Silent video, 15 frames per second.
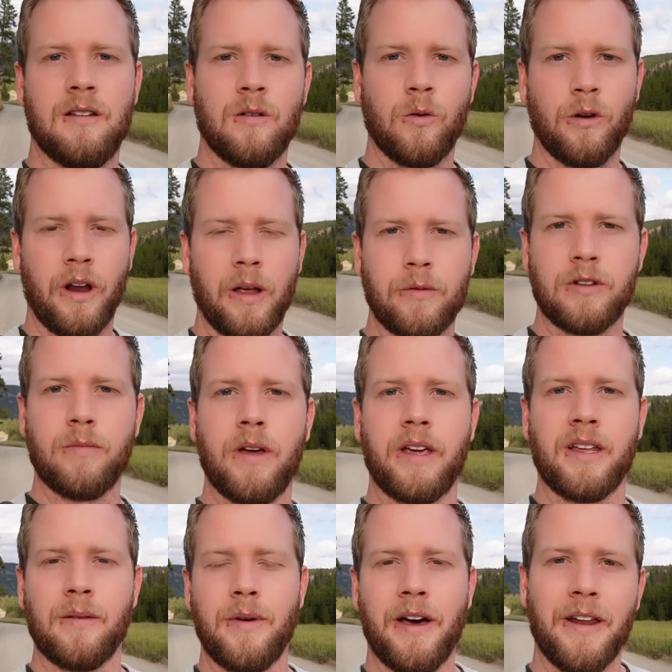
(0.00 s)
We were able to make
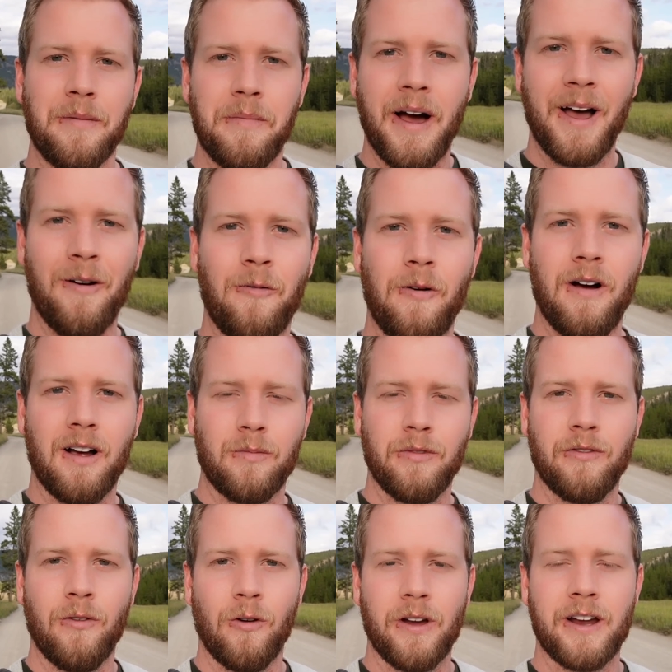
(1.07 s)
it about a mile walk
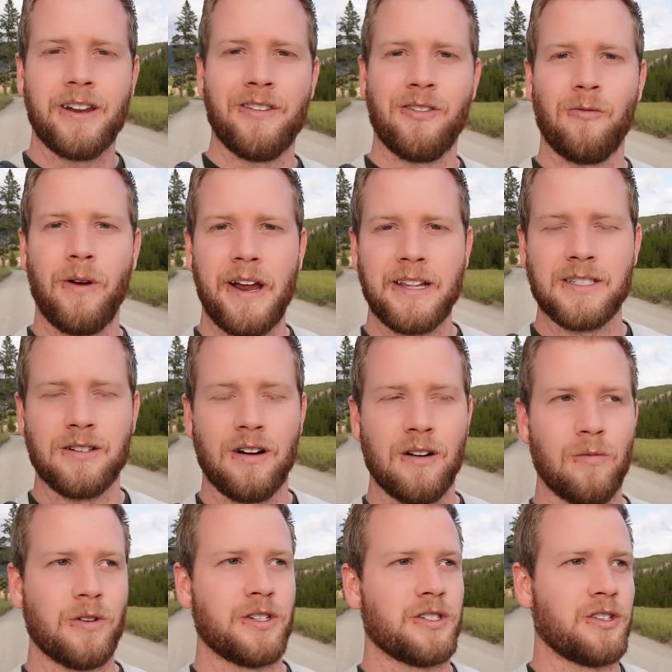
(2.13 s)
before any of the rain
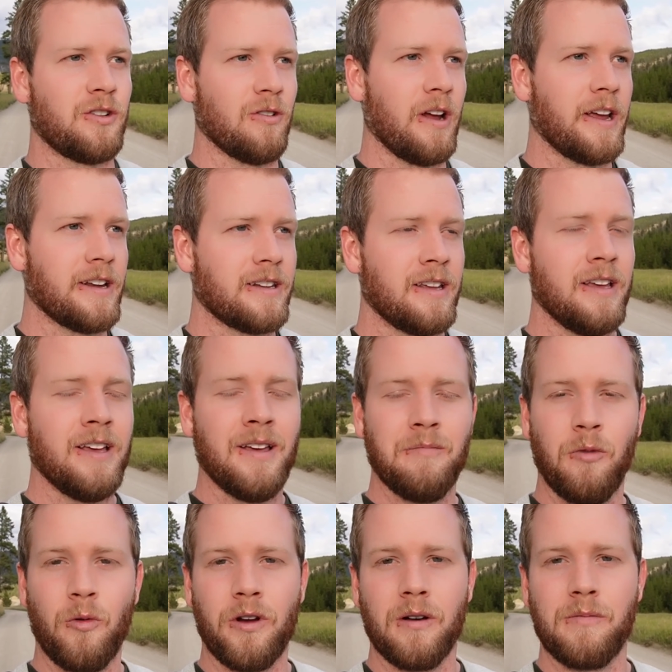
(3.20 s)
started, which is great.
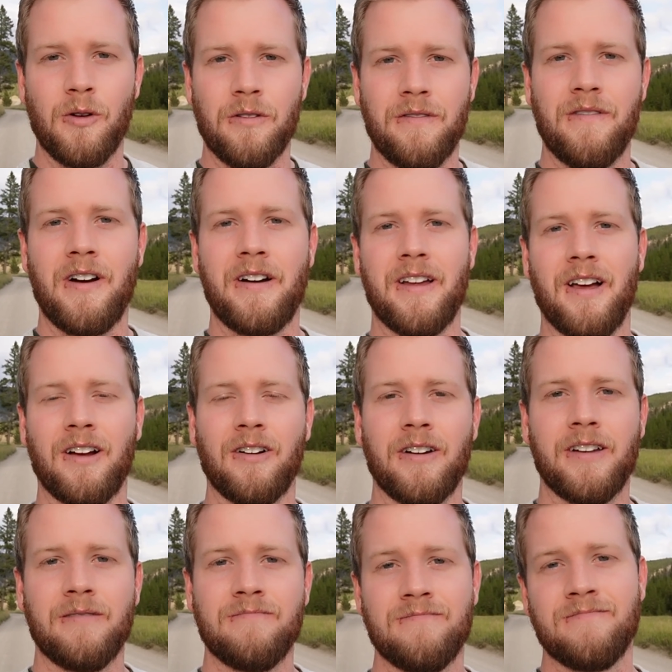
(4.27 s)
We are both very
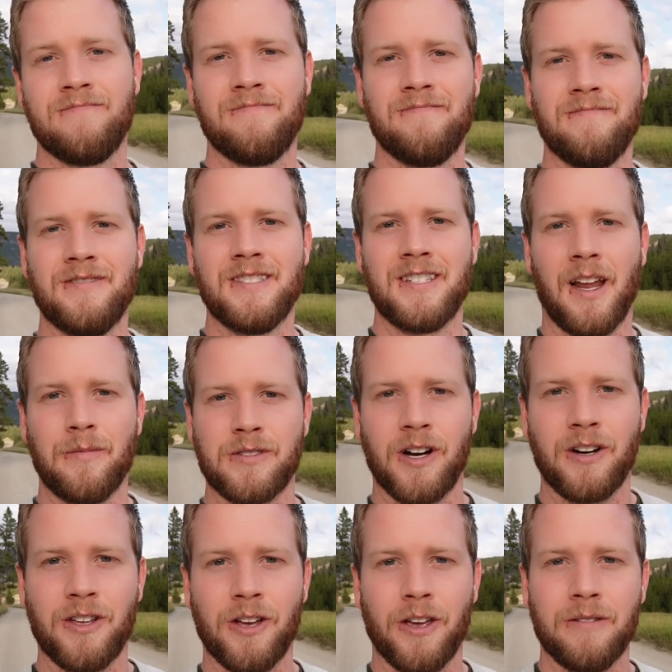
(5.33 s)
hungry. It's time to
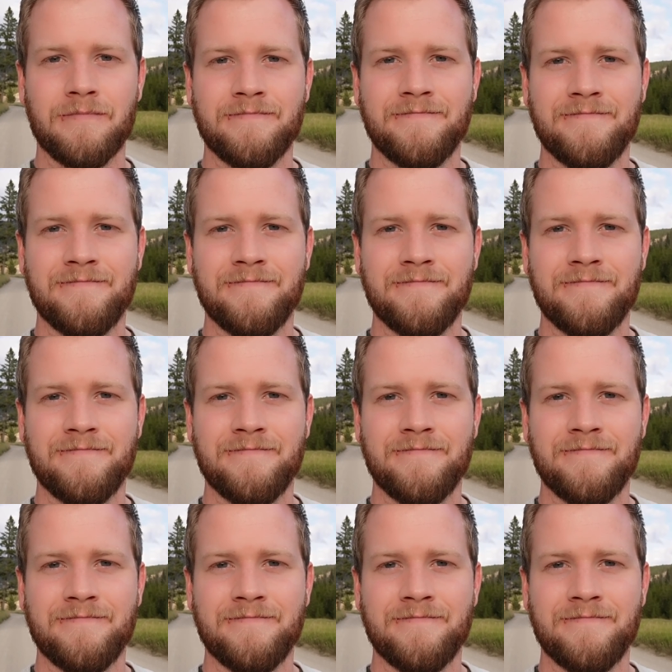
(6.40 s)
start cooking.